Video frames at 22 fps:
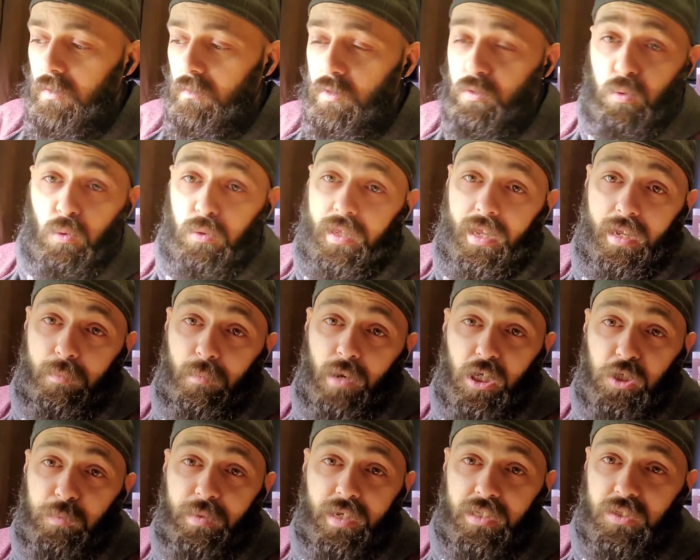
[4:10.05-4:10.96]
Which won't take
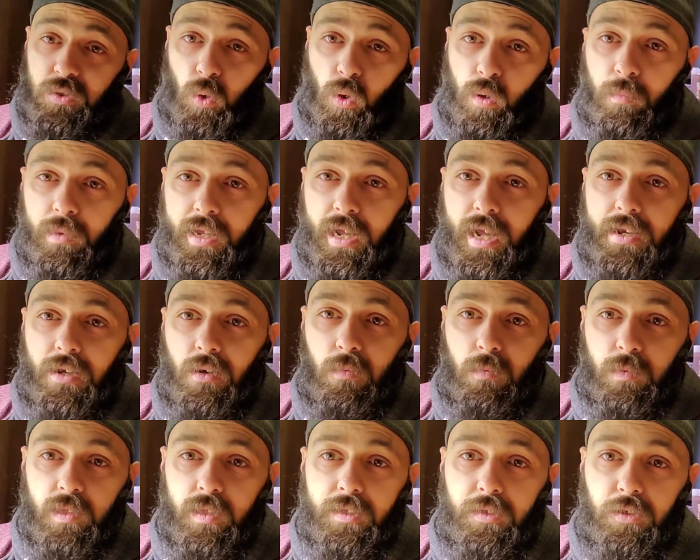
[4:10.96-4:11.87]
much because normally I
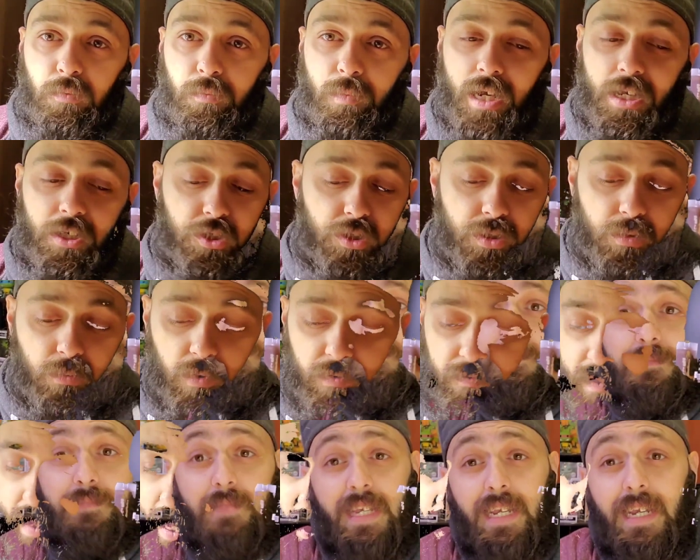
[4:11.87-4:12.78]
don't really do much.
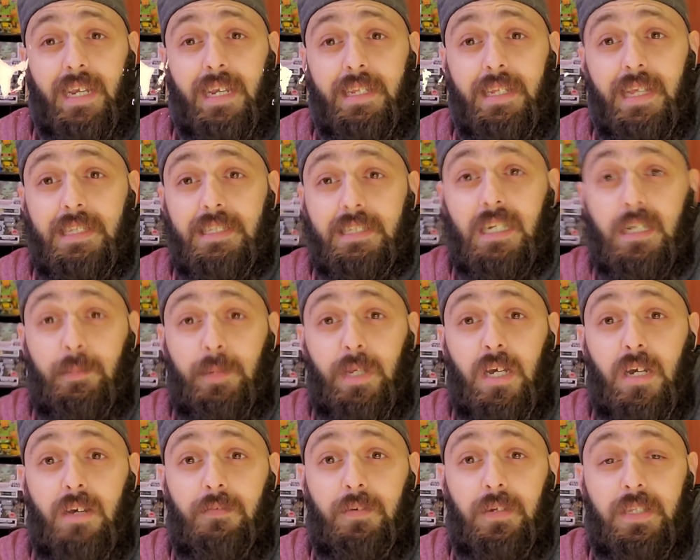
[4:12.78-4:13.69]
And that's going to be
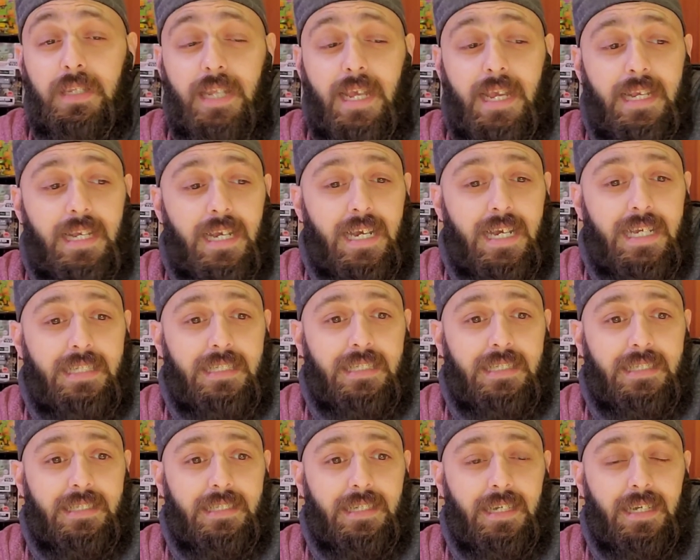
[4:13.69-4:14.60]
all for today, guys.